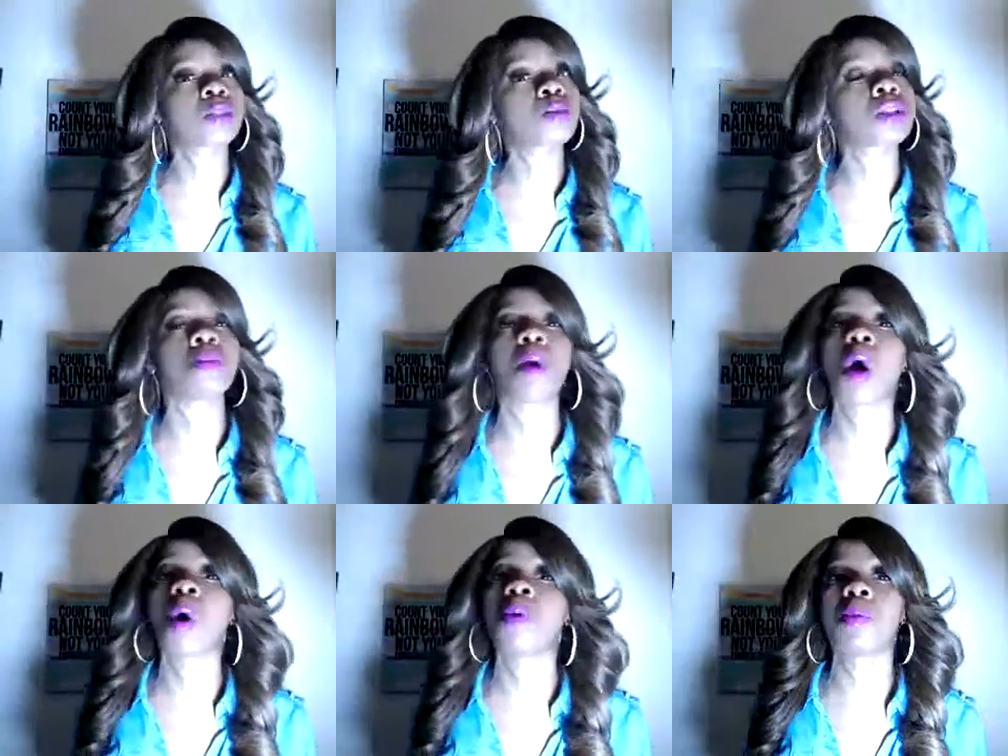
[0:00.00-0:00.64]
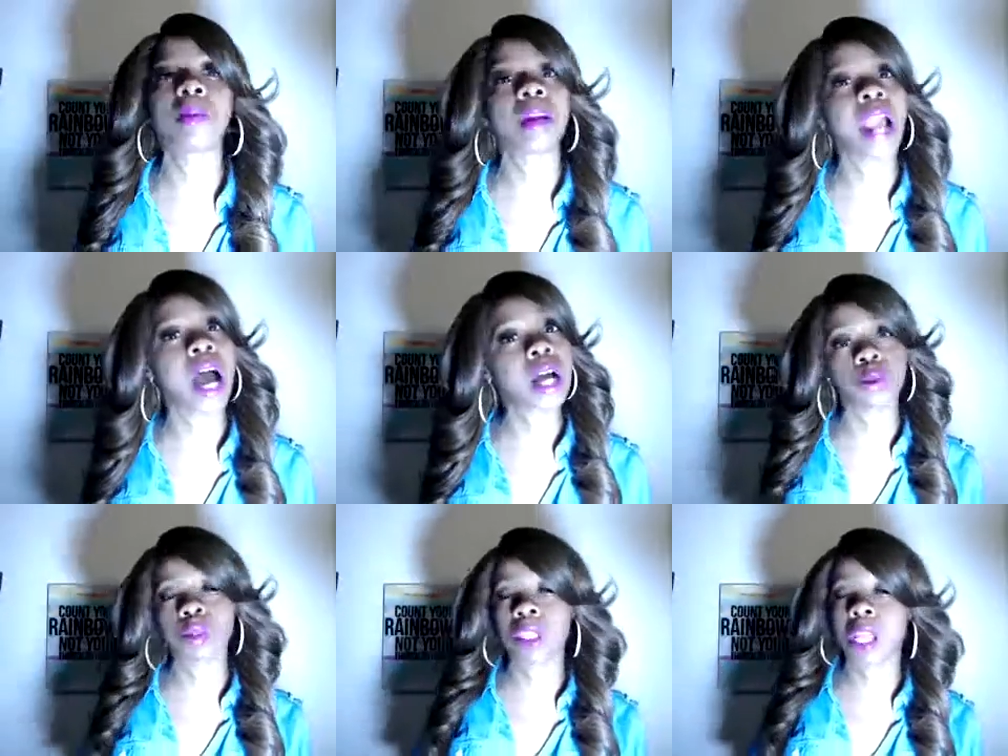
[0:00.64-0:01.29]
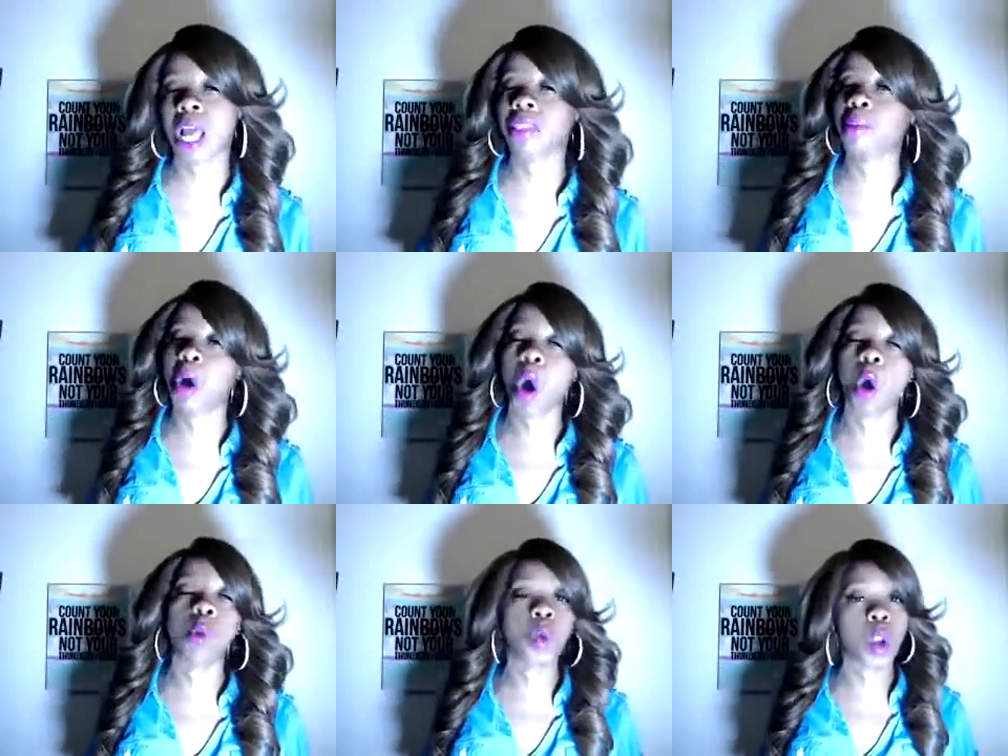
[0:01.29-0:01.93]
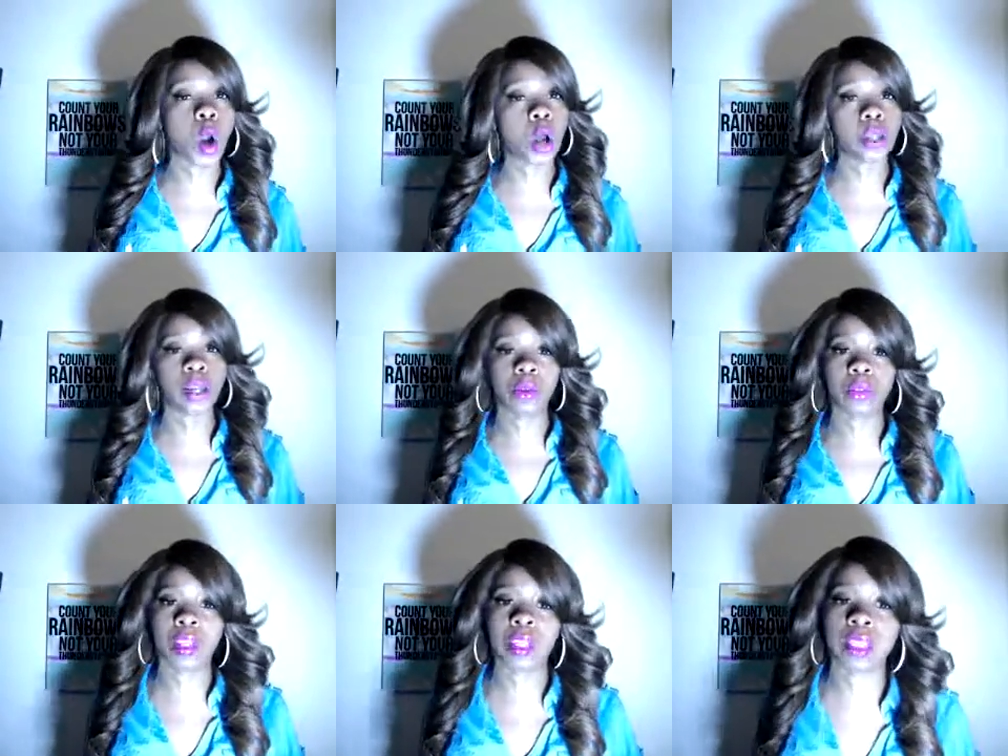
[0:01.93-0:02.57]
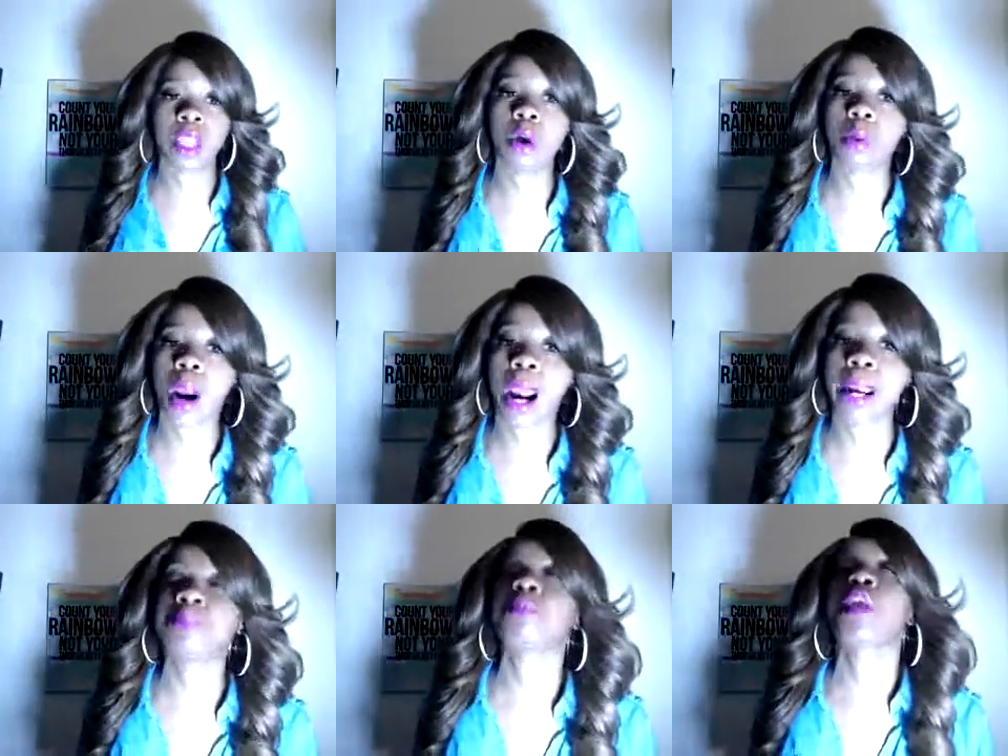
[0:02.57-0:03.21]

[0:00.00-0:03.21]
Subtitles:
was the mole, but Knox was not the mole. We all know this though, right?